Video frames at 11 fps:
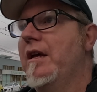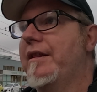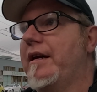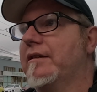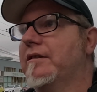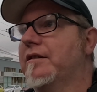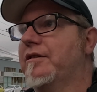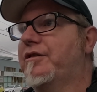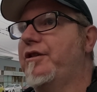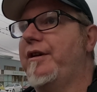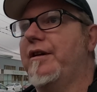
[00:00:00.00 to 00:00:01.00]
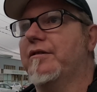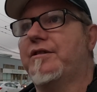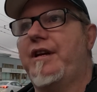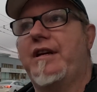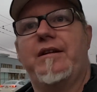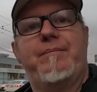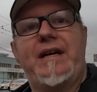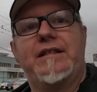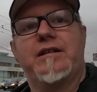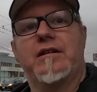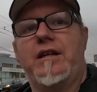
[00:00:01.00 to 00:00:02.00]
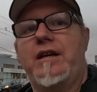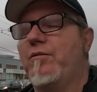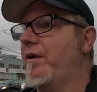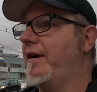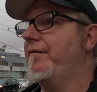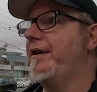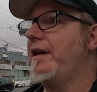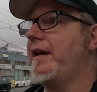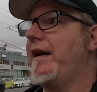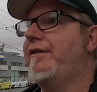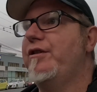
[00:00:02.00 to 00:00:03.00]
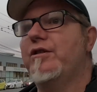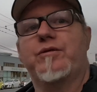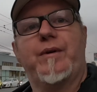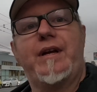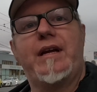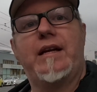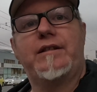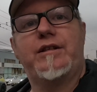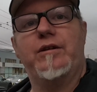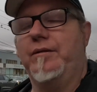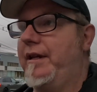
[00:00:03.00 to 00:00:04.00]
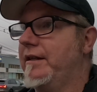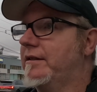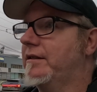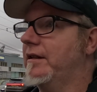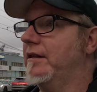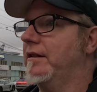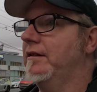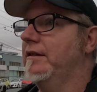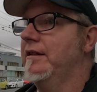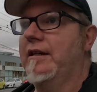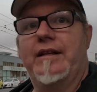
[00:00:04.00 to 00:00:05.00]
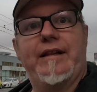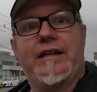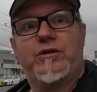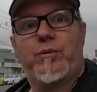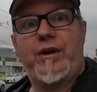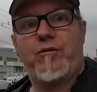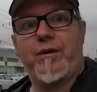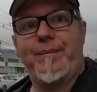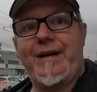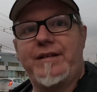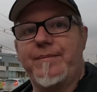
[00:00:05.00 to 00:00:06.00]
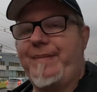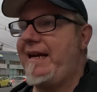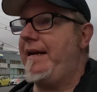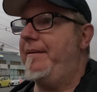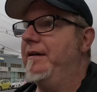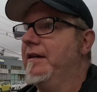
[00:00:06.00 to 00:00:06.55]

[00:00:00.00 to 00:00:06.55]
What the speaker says: thousands of studios. So you can basically, wherever you get to is where you get to, and that's where you were meant to be.